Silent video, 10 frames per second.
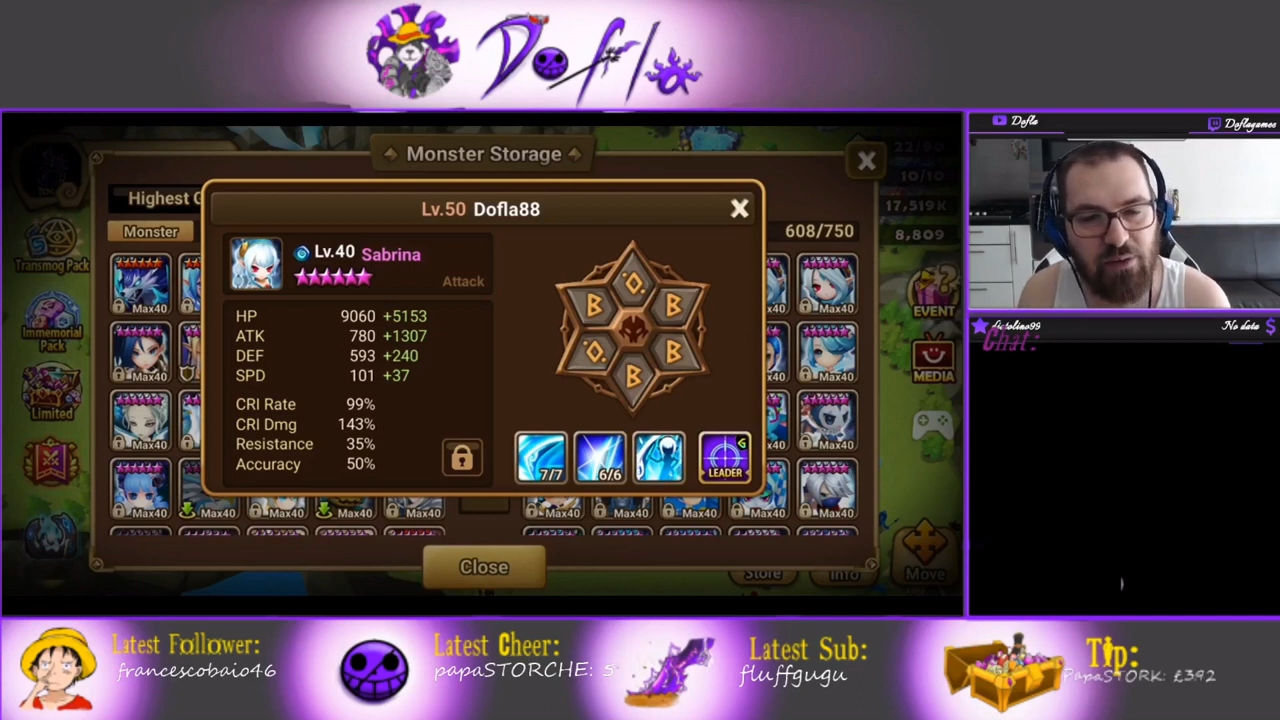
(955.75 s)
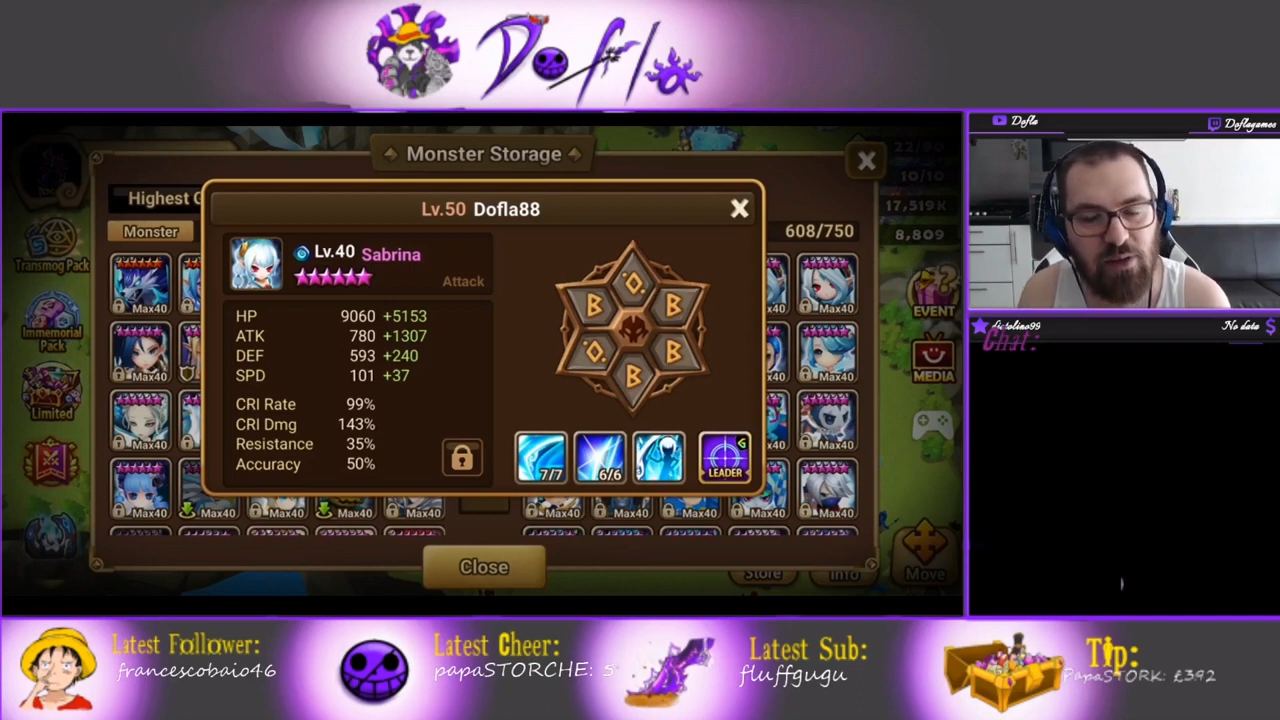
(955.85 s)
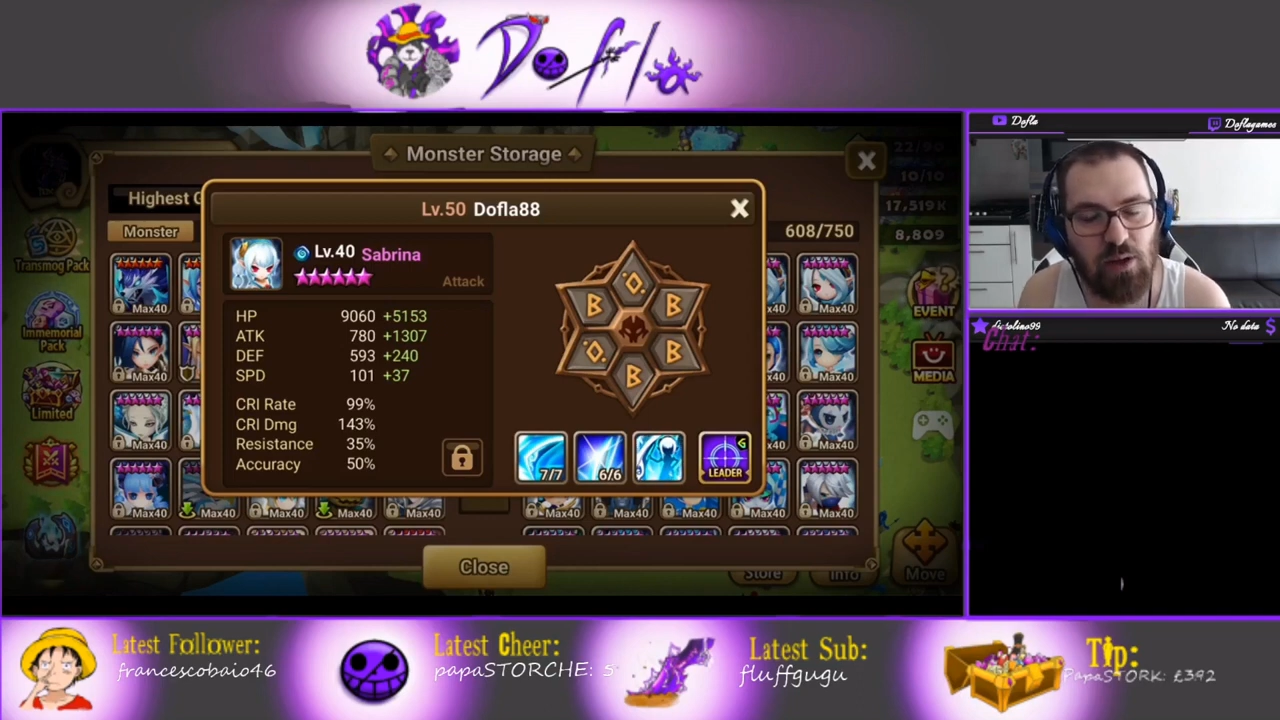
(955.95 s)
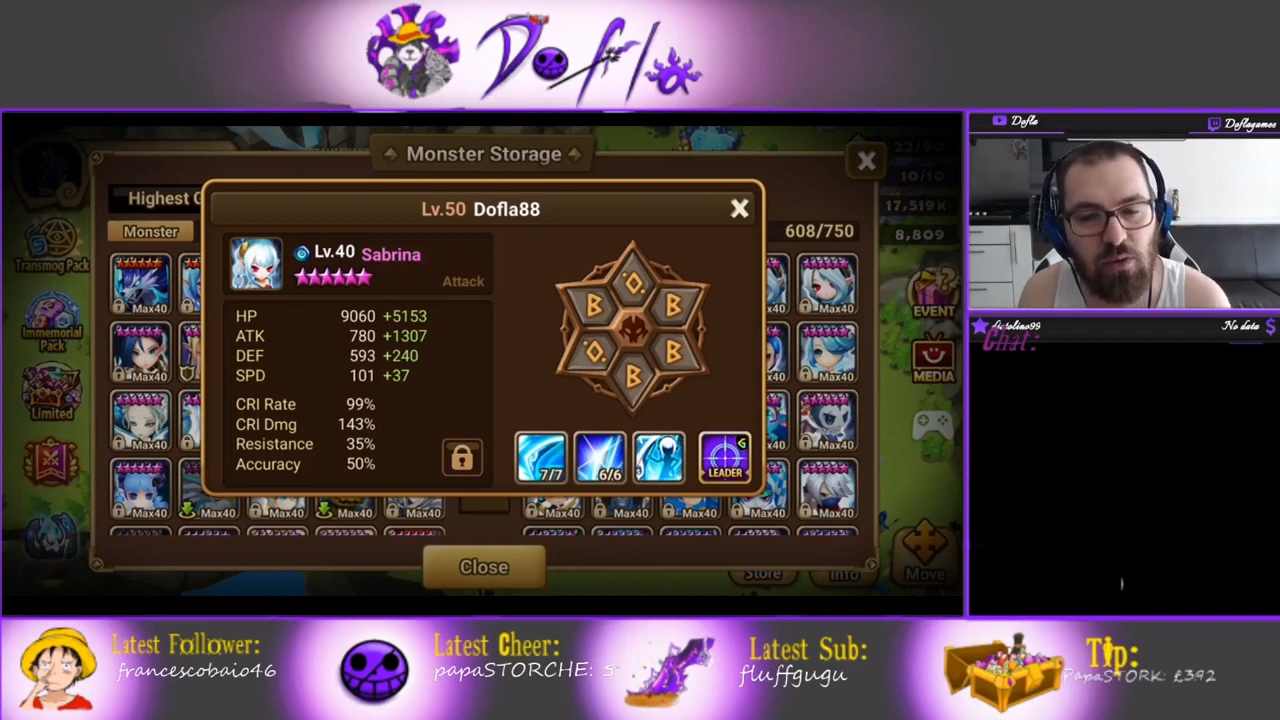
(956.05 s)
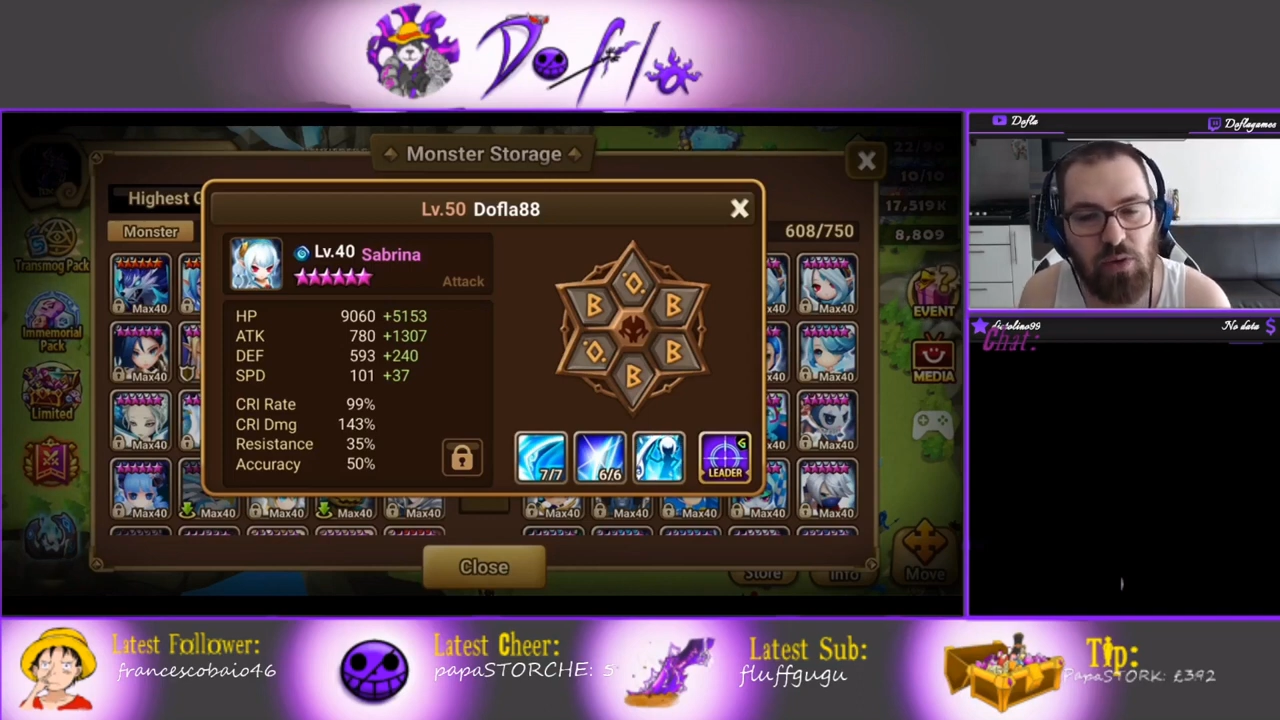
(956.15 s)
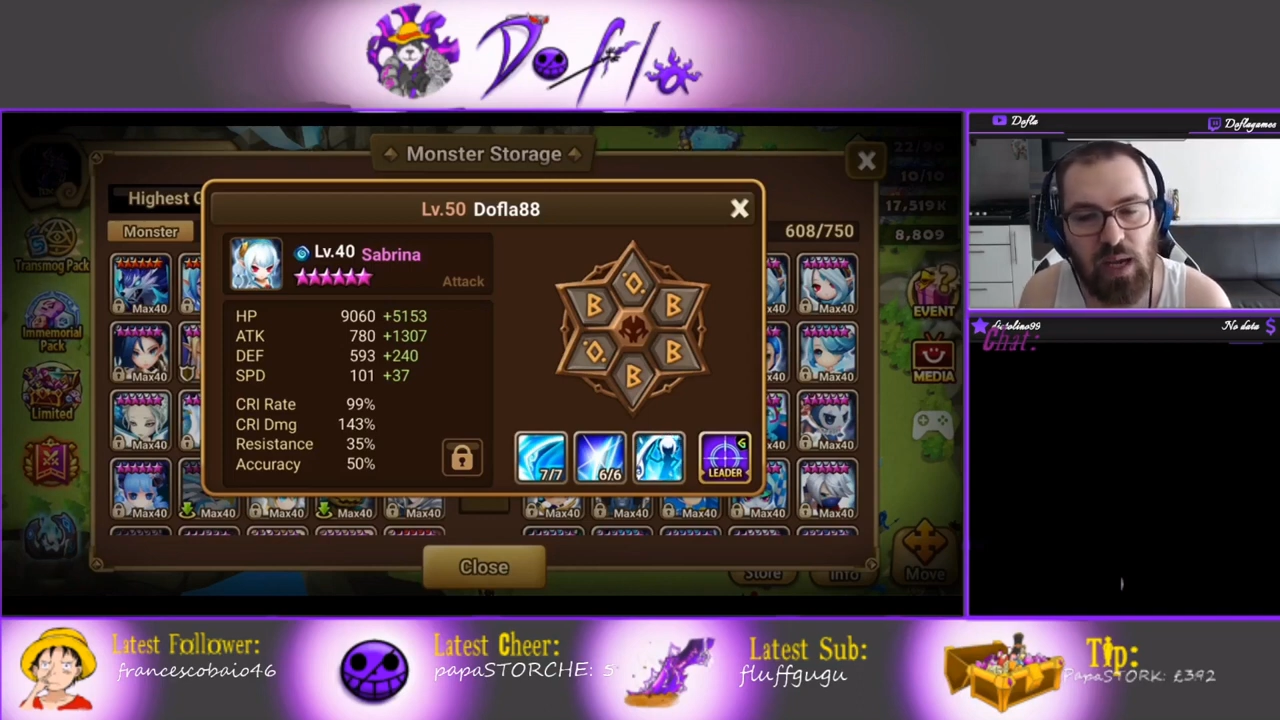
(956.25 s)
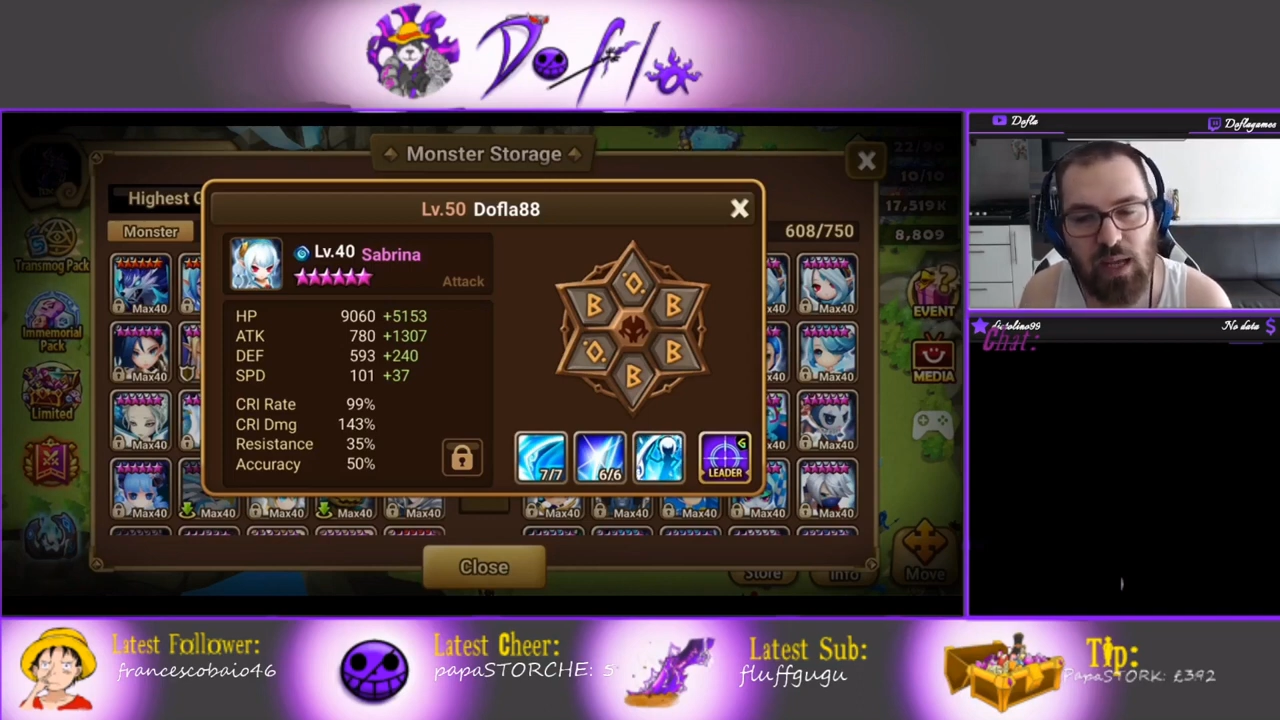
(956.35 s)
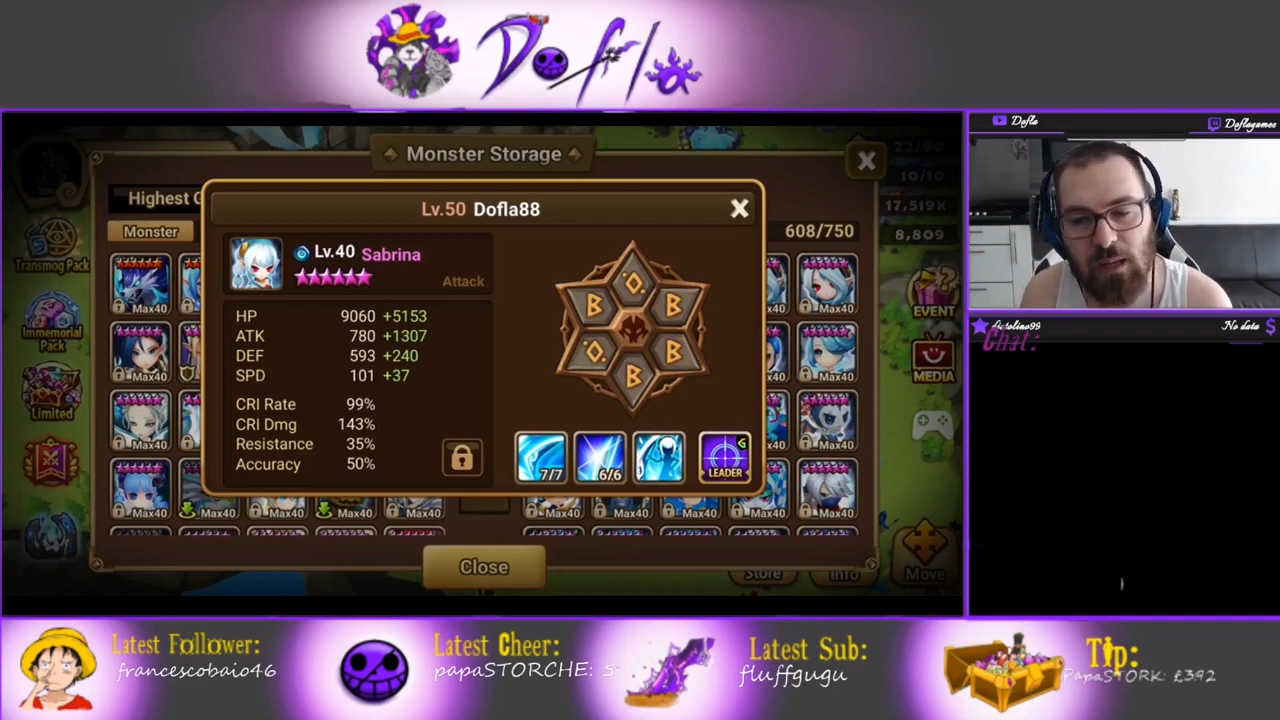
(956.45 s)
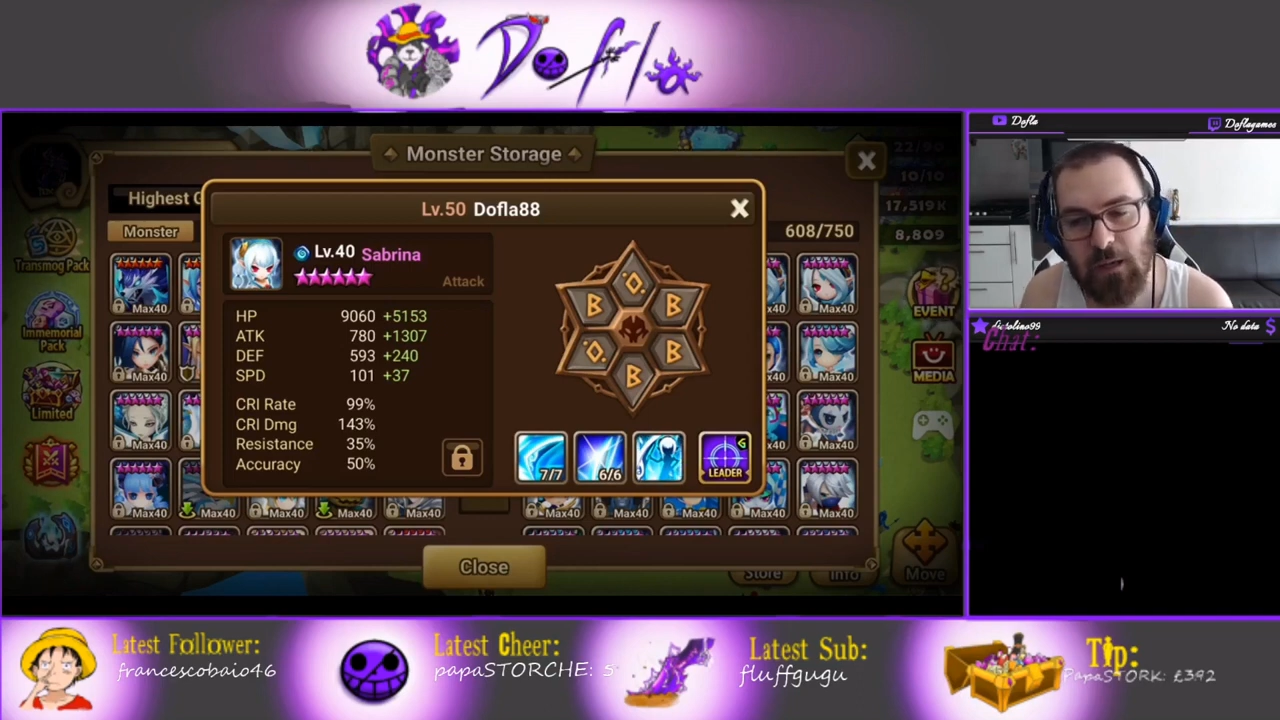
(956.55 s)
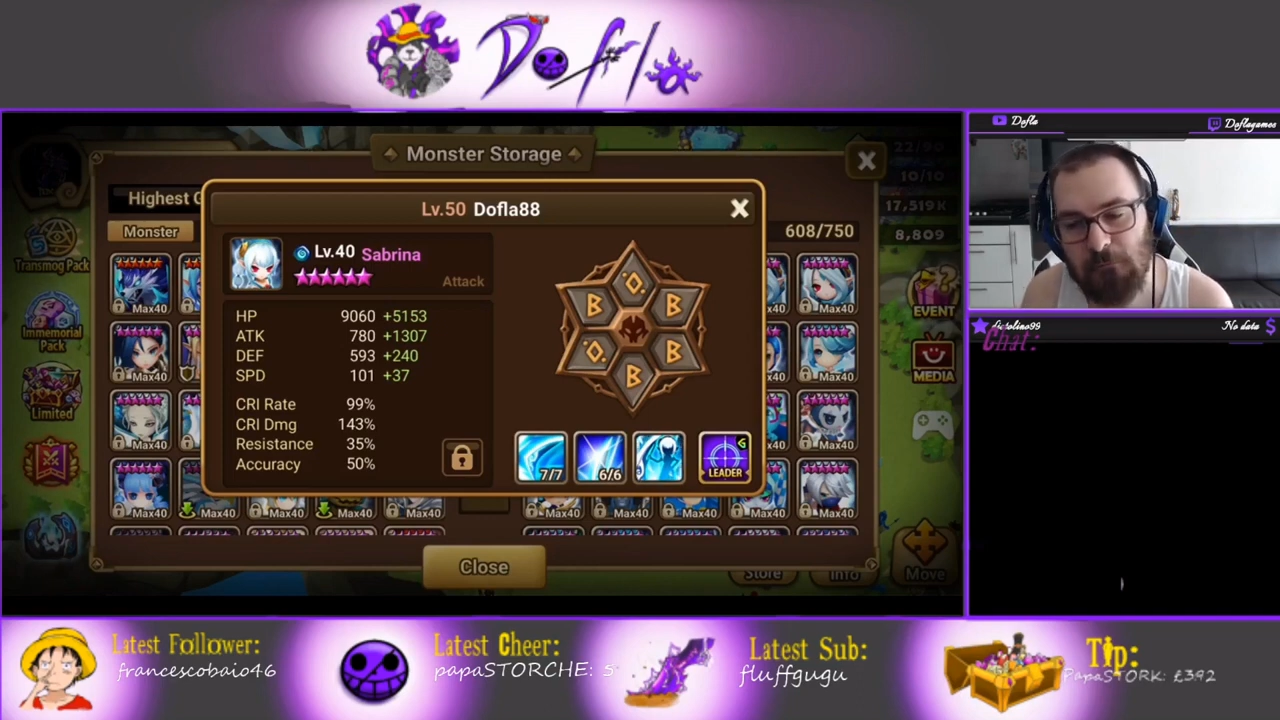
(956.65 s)
if you don't
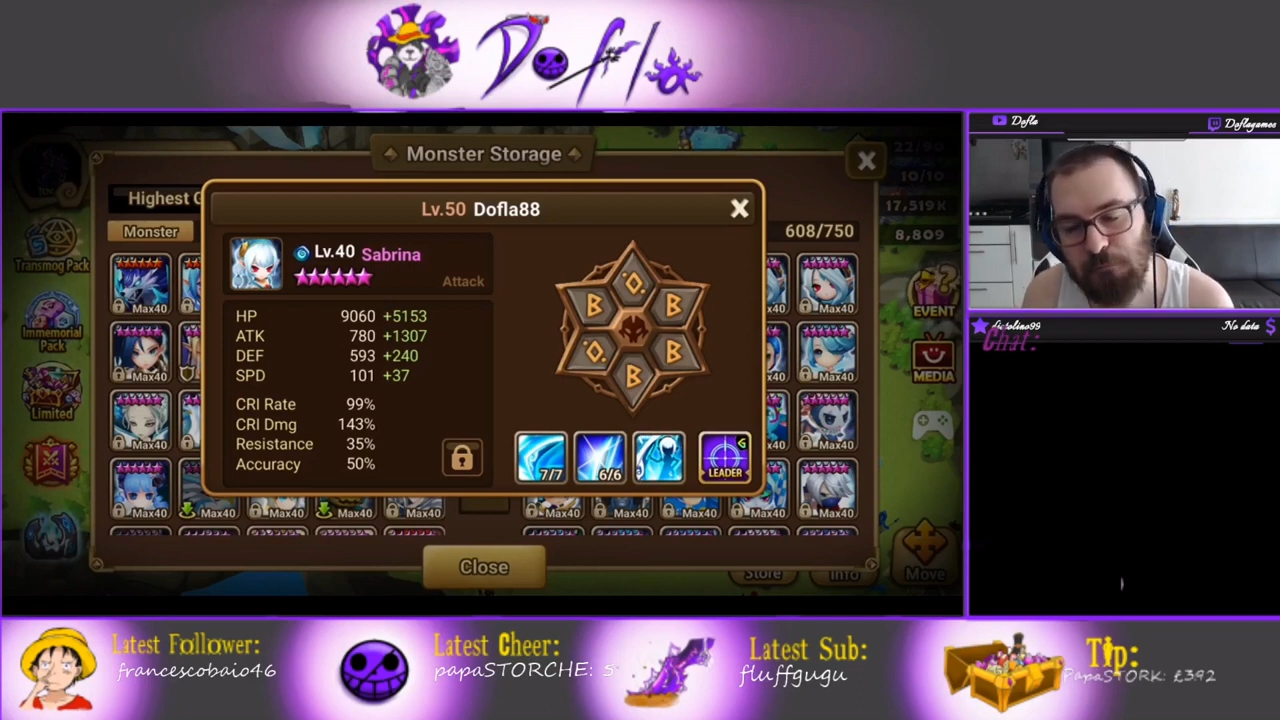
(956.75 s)
create,